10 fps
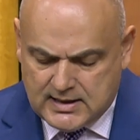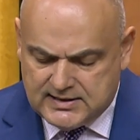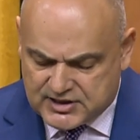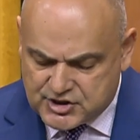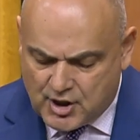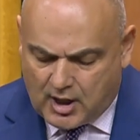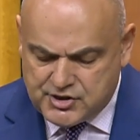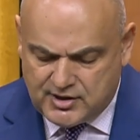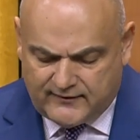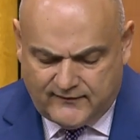
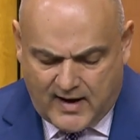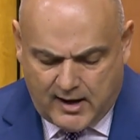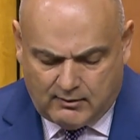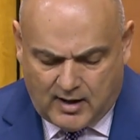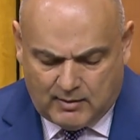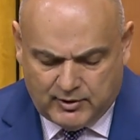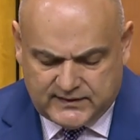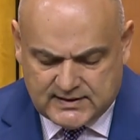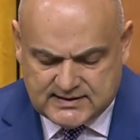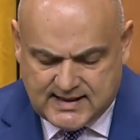discharging a firearm
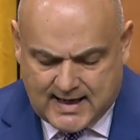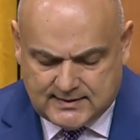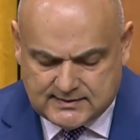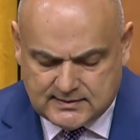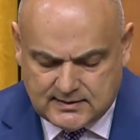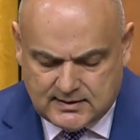with intent,